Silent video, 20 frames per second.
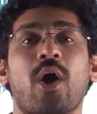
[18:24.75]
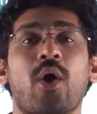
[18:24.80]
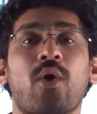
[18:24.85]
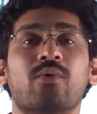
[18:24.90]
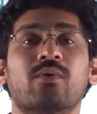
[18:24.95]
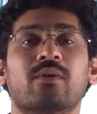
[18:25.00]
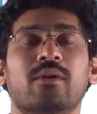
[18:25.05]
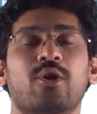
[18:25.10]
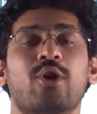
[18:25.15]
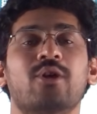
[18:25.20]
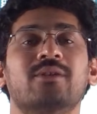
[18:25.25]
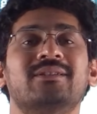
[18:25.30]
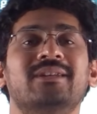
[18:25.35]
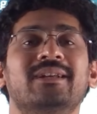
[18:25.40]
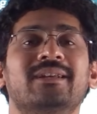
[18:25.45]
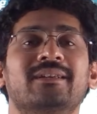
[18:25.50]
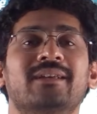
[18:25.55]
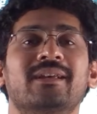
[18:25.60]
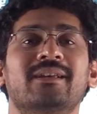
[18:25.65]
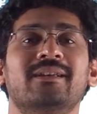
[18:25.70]
how
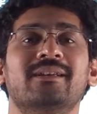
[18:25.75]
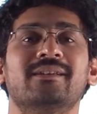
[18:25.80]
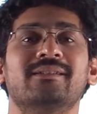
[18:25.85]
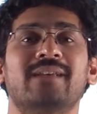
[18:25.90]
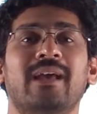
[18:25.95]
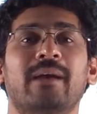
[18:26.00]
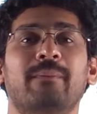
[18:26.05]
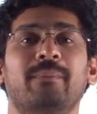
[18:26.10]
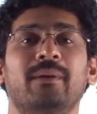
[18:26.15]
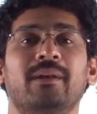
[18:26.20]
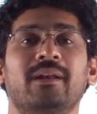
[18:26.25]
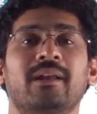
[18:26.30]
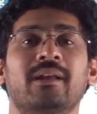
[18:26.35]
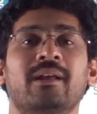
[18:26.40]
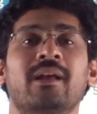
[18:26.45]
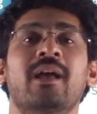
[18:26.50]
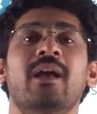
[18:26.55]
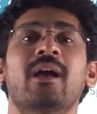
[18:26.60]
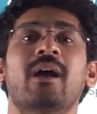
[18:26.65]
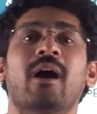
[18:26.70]
cross-linking is
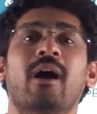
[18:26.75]
happening,